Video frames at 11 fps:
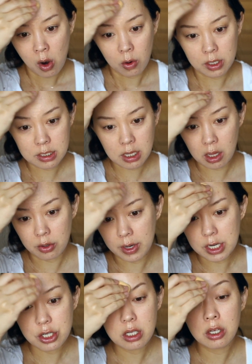or
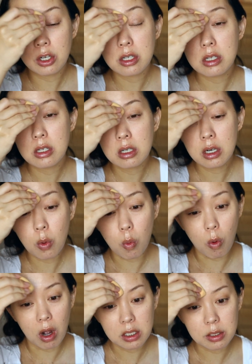discoloration, you're still gonna
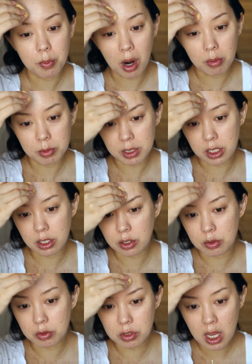want to probably
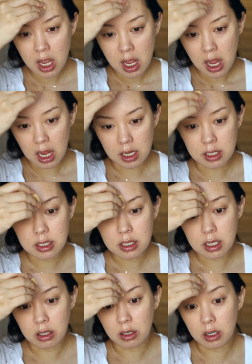use a
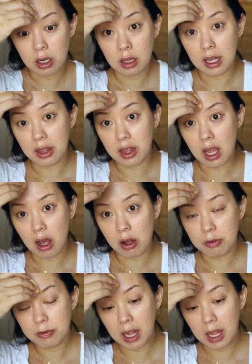concealer like the e.l.f.